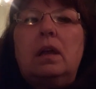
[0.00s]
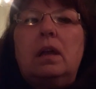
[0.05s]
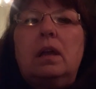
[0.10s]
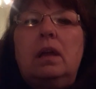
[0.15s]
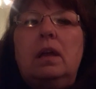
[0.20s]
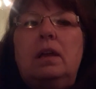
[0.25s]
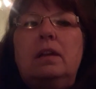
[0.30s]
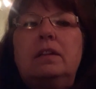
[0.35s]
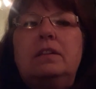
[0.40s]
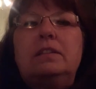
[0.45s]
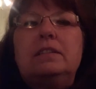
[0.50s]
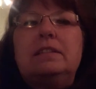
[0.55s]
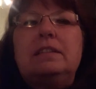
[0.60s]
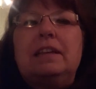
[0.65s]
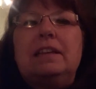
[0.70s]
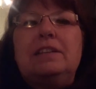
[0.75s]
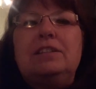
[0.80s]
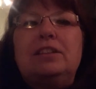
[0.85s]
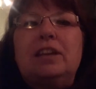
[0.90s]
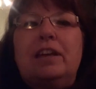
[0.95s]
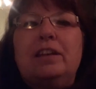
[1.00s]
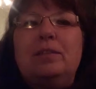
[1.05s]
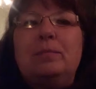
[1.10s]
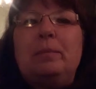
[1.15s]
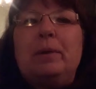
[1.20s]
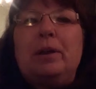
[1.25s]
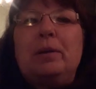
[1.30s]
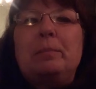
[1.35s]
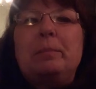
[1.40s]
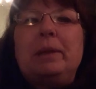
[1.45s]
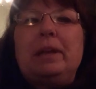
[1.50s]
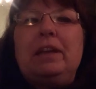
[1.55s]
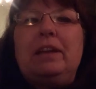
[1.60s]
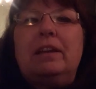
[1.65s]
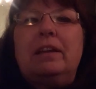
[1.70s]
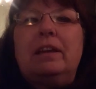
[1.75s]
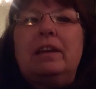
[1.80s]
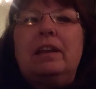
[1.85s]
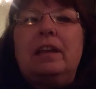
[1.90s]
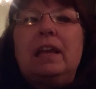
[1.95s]
TJ, you better be
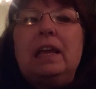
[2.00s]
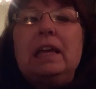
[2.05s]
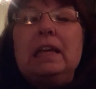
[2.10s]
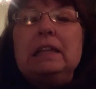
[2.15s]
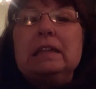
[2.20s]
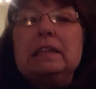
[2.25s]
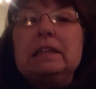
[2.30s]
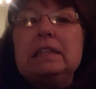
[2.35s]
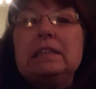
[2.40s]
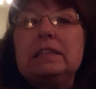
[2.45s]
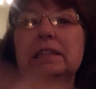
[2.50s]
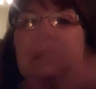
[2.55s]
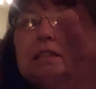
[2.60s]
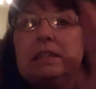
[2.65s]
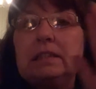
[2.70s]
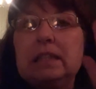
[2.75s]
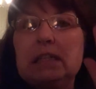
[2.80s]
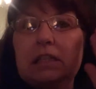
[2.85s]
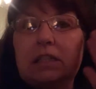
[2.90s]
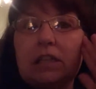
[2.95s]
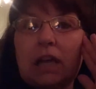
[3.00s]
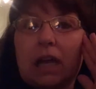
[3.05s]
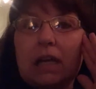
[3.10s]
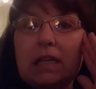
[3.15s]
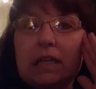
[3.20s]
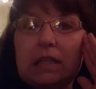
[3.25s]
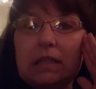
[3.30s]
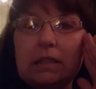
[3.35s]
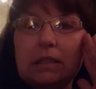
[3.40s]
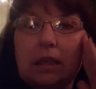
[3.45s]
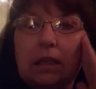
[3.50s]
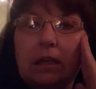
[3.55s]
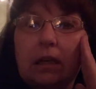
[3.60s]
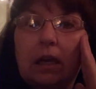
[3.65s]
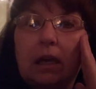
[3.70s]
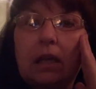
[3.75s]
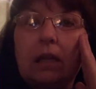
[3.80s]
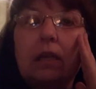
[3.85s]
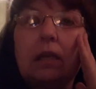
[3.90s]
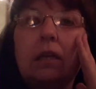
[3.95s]
good. Listen, TJ is
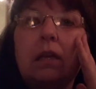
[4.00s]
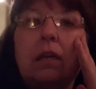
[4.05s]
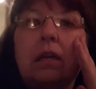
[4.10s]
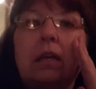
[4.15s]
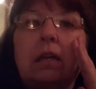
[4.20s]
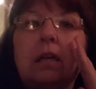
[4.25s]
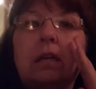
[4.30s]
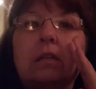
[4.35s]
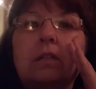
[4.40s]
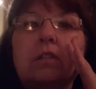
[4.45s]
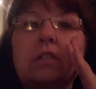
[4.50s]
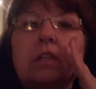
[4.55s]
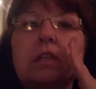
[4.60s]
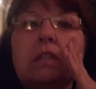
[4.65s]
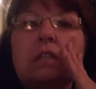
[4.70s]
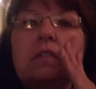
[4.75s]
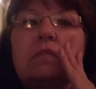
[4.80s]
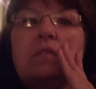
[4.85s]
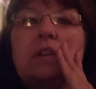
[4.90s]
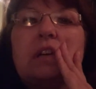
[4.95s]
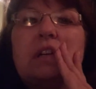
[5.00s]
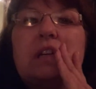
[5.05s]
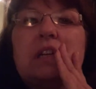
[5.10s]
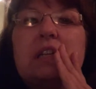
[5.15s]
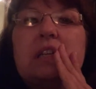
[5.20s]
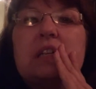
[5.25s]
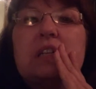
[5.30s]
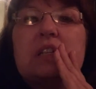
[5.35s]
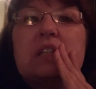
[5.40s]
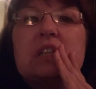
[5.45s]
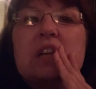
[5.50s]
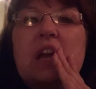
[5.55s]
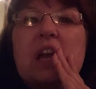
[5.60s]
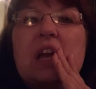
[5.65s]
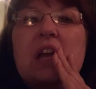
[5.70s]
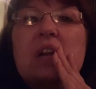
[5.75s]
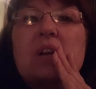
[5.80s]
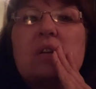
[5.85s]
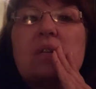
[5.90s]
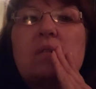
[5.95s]
good. She's a very good
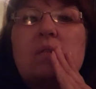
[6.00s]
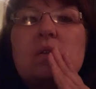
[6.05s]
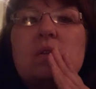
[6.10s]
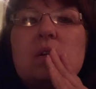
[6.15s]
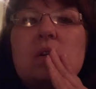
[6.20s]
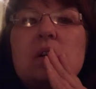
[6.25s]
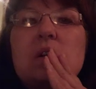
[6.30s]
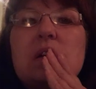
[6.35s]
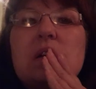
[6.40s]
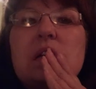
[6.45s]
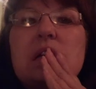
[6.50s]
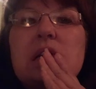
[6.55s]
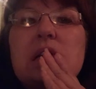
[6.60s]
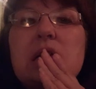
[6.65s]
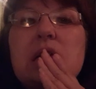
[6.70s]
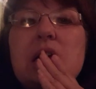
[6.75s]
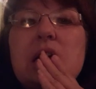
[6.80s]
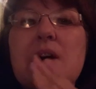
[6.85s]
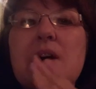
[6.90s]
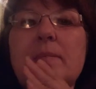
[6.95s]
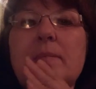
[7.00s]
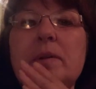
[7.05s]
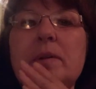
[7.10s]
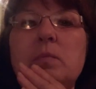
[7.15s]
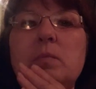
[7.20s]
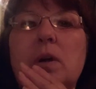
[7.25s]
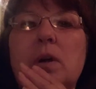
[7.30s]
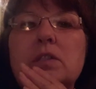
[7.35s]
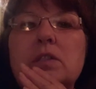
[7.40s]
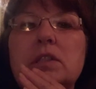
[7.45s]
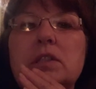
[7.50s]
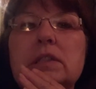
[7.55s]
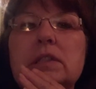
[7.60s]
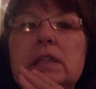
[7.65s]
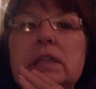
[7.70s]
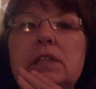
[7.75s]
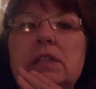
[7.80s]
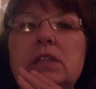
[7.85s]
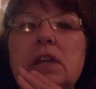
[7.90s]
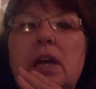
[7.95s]
channel. I've been watching
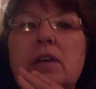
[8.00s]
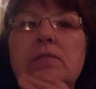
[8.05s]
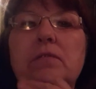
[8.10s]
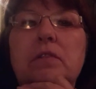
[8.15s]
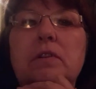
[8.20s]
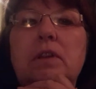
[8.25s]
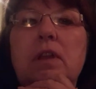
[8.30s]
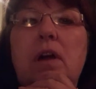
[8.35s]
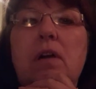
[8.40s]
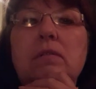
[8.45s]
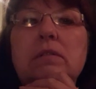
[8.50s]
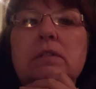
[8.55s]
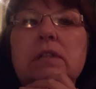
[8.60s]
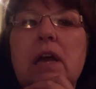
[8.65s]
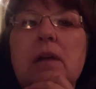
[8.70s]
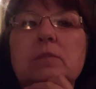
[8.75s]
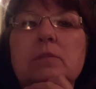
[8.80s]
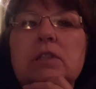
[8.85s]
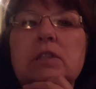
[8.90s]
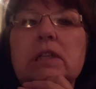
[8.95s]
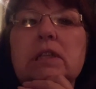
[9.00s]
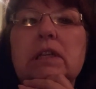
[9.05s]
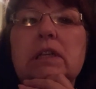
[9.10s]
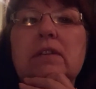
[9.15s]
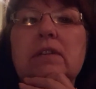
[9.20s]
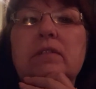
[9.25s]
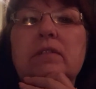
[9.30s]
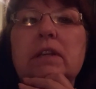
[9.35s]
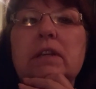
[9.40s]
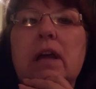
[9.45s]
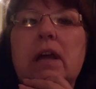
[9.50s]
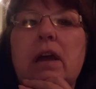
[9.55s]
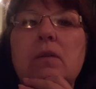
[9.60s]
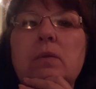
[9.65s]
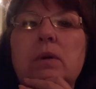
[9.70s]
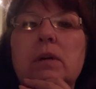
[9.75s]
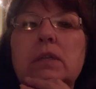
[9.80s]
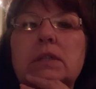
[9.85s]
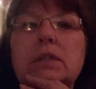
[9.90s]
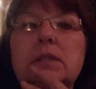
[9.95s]
TJ for a long time. She didn't even know
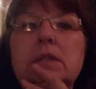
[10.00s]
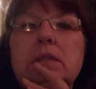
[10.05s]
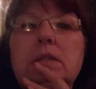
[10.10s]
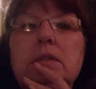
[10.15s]
it.